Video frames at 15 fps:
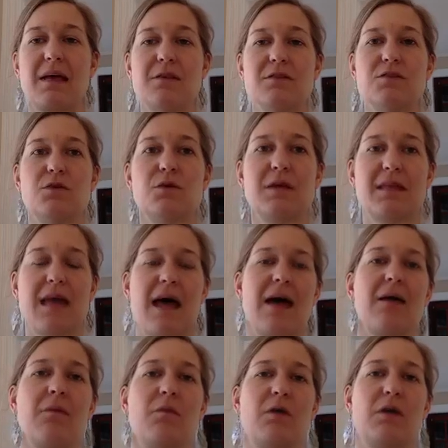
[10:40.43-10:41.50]
Doing
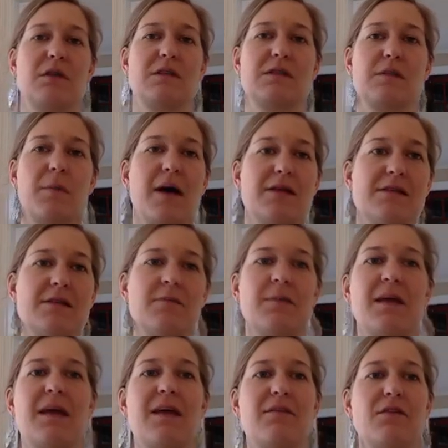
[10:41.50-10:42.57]
that when it's a positive
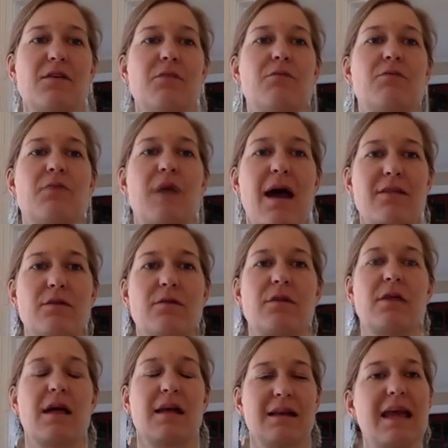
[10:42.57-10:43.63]
behavior rather
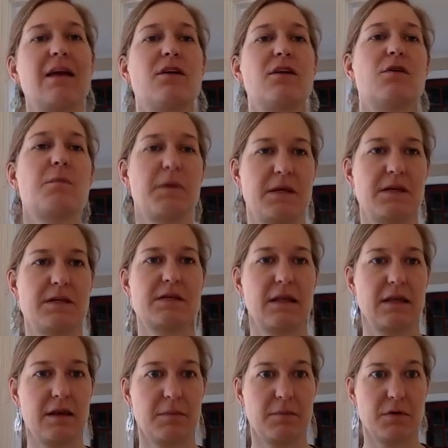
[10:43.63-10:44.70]
than can't you please
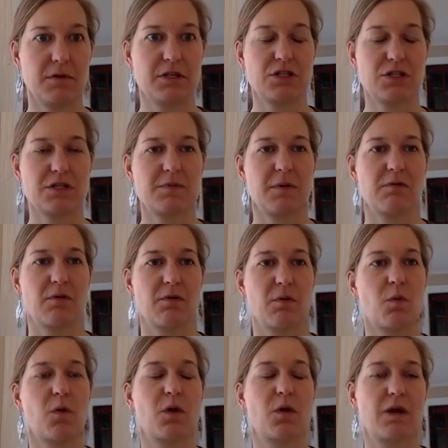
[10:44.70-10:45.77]
clean up your dishes, but
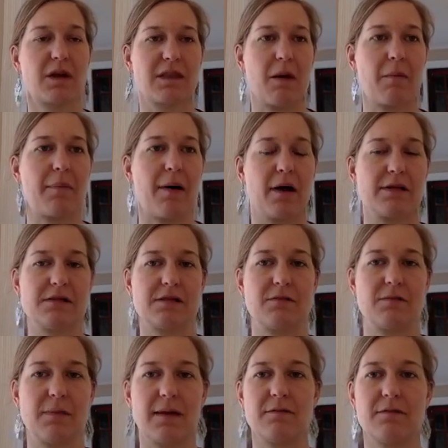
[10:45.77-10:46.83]
rewarding that positive
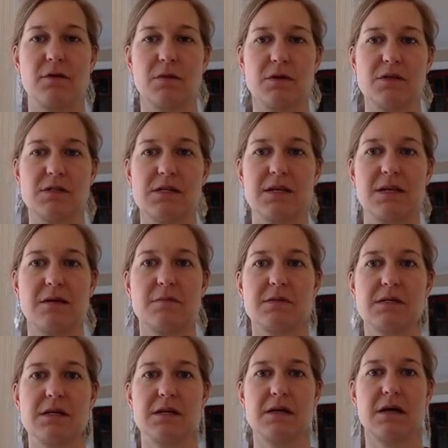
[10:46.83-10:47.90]
behavior when you see it keeps
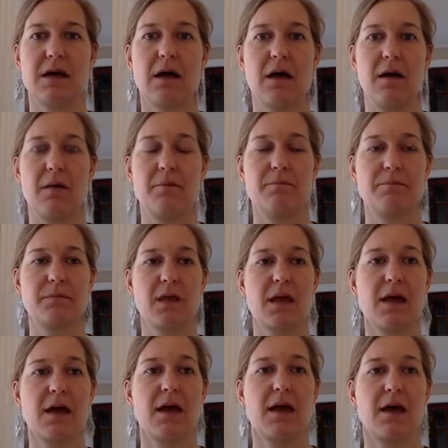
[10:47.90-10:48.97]
it
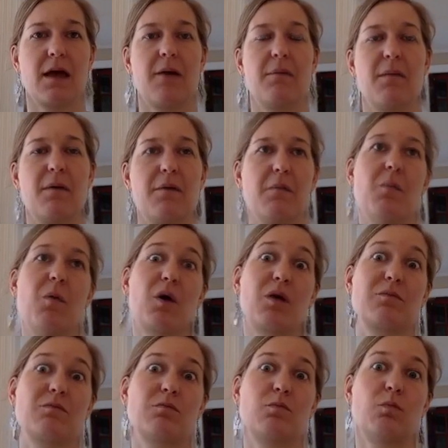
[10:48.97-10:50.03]
a more
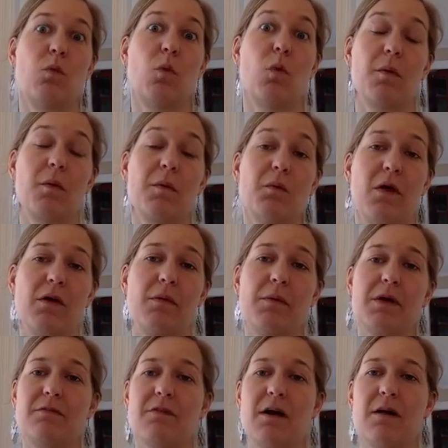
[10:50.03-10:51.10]
warm and welcoming
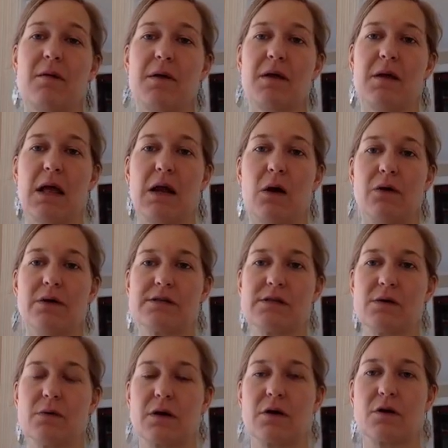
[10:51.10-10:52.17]
environment and
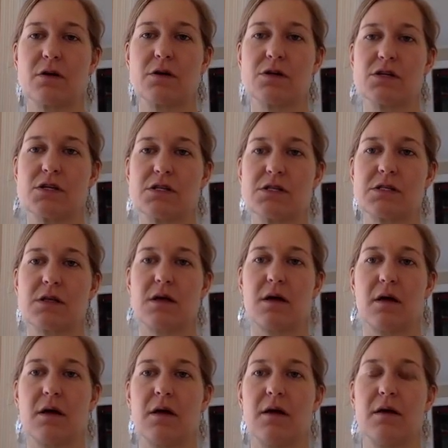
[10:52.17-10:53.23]
also encourages
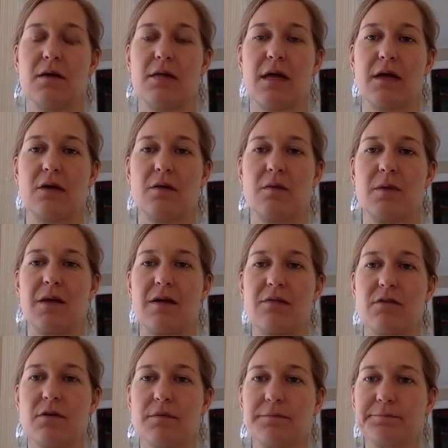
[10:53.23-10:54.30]
that good
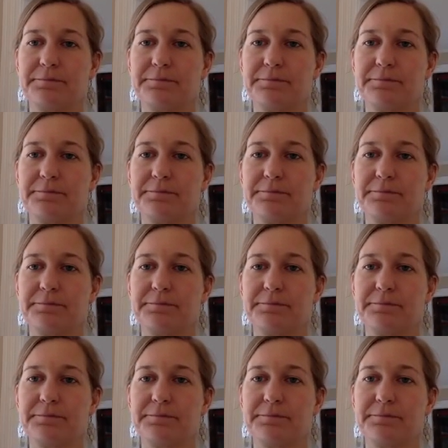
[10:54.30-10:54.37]
behavior.